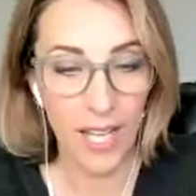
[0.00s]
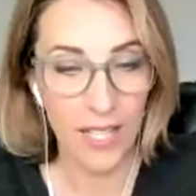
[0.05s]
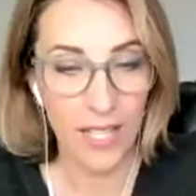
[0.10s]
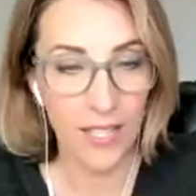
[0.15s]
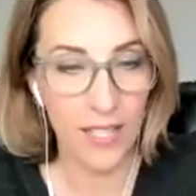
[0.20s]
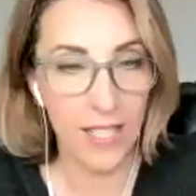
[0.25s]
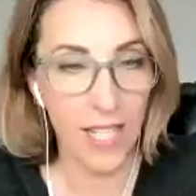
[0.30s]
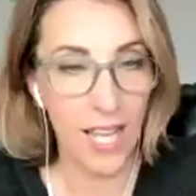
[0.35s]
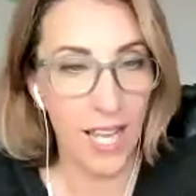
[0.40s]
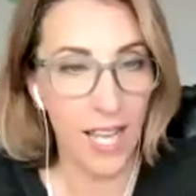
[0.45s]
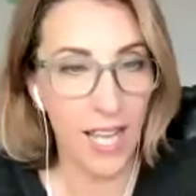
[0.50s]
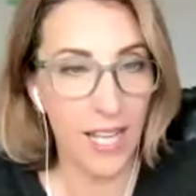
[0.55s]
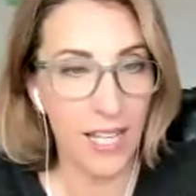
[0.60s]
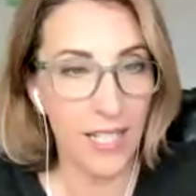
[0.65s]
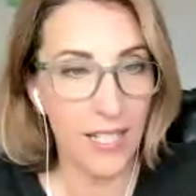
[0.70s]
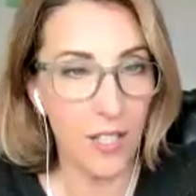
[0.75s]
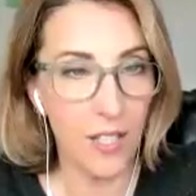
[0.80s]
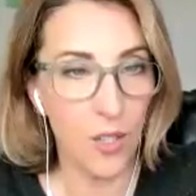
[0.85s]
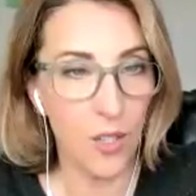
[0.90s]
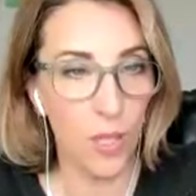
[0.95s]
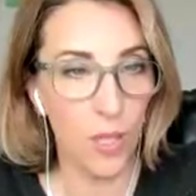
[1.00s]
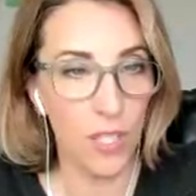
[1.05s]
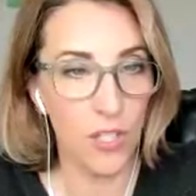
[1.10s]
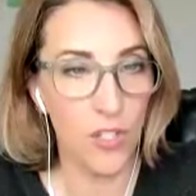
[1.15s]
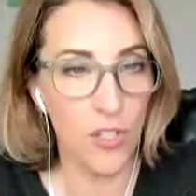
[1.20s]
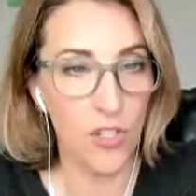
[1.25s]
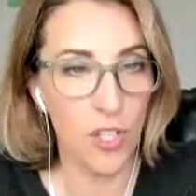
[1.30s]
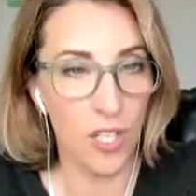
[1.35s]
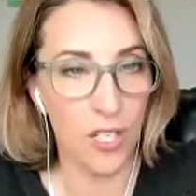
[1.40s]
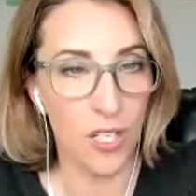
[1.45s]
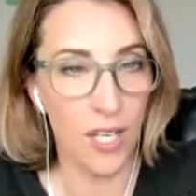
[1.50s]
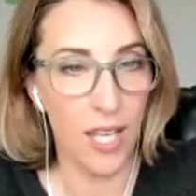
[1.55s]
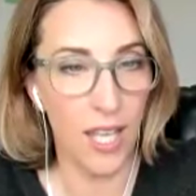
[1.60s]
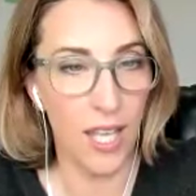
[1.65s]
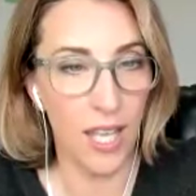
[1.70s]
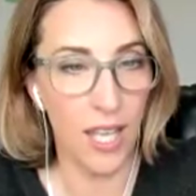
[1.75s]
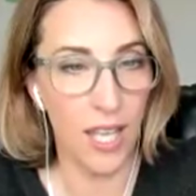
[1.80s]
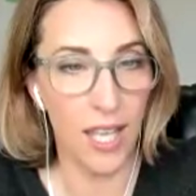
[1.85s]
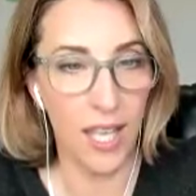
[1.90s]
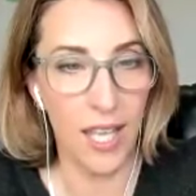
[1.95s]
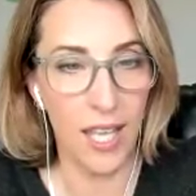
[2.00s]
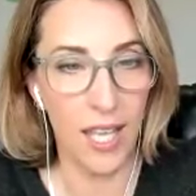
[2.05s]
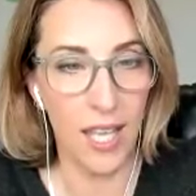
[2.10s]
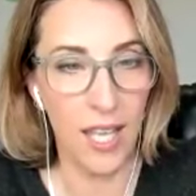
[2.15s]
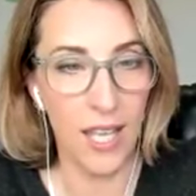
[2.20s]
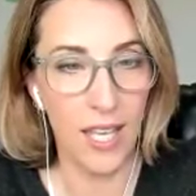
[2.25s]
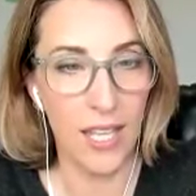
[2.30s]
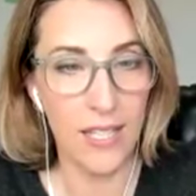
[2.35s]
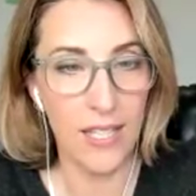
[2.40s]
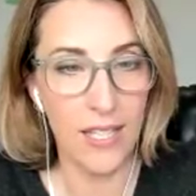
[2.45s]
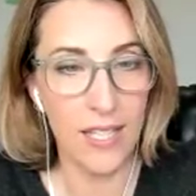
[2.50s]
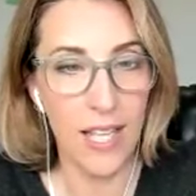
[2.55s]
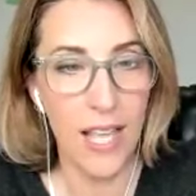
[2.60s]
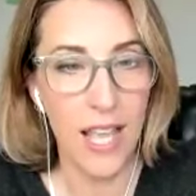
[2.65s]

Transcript: today's question is,